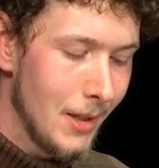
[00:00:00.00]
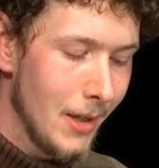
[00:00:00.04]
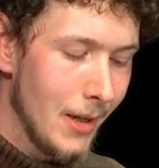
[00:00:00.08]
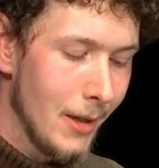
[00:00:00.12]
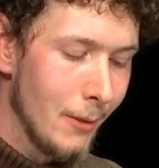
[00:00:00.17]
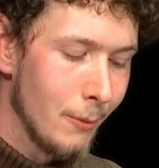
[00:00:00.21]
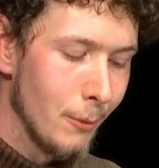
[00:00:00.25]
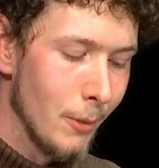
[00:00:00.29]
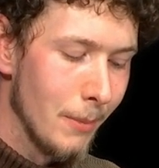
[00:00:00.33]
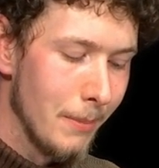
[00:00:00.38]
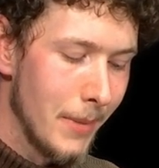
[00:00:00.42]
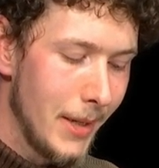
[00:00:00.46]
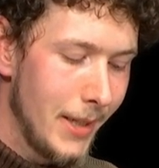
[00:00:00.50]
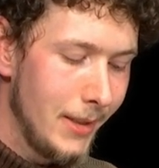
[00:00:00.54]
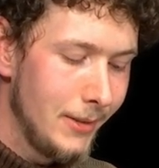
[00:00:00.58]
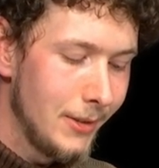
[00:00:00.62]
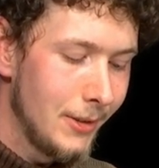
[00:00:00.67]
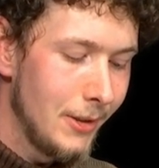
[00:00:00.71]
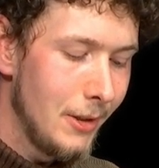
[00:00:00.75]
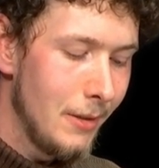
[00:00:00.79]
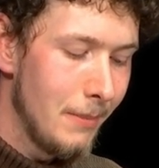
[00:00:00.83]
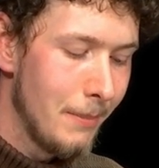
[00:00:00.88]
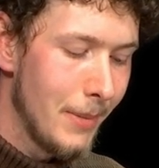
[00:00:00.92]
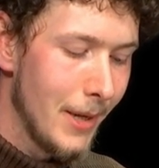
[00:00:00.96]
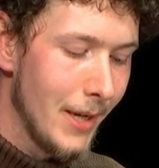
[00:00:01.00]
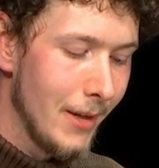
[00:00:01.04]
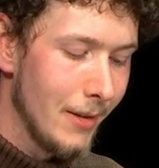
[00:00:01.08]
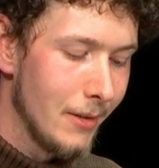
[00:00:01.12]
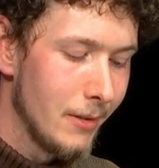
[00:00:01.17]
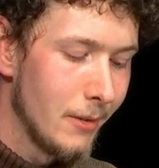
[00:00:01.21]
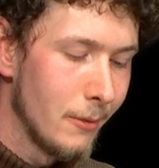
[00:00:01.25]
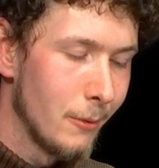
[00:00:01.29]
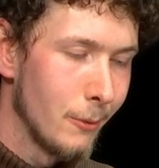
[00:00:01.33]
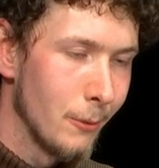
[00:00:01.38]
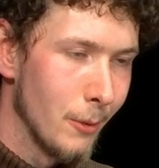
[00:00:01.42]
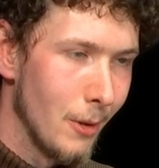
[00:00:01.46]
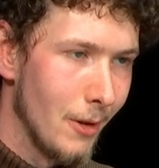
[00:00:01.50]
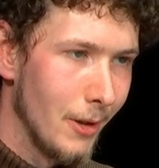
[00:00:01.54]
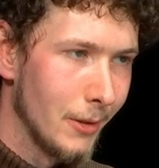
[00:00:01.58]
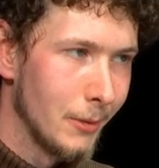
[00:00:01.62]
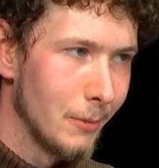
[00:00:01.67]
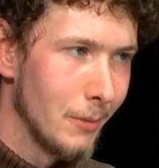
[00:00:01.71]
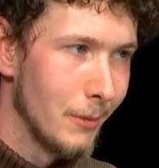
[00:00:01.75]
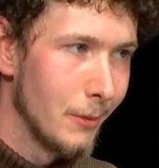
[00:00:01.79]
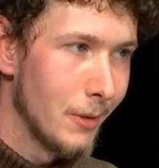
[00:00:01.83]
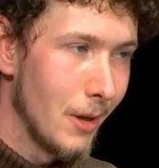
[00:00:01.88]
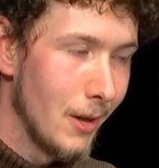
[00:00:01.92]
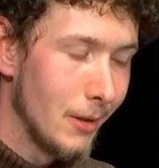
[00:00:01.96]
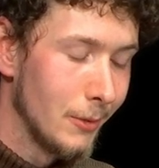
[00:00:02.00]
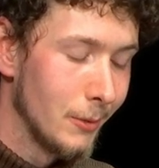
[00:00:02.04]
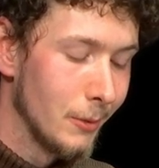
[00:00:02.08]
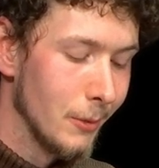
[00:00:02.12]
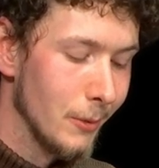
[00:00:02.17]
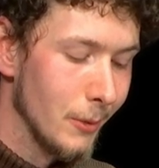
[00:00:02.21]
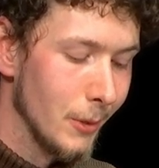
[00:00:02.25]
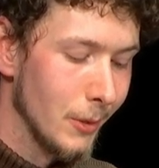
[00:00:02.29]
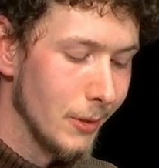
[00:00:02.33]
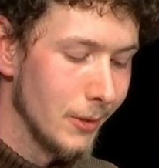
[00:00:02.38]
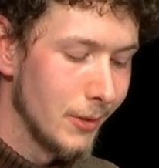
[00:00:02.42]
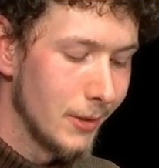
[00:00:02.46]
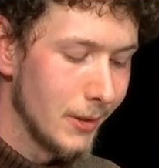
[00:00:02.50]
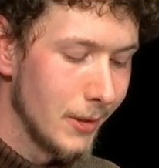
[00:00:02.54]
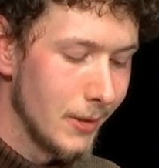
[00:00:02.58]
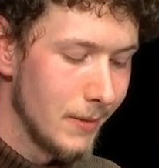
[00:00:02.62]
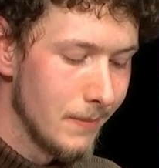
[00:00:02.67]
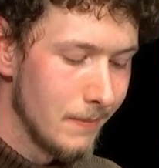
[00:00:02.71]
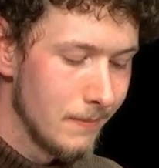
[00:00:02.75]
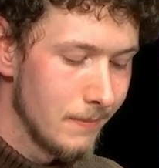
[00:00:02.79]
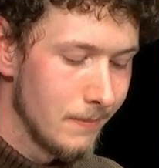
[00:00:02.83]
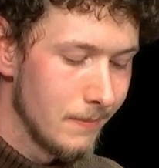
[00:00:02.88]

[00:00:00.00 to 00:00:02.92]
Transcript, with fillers: it remains a debate fraught with controversy.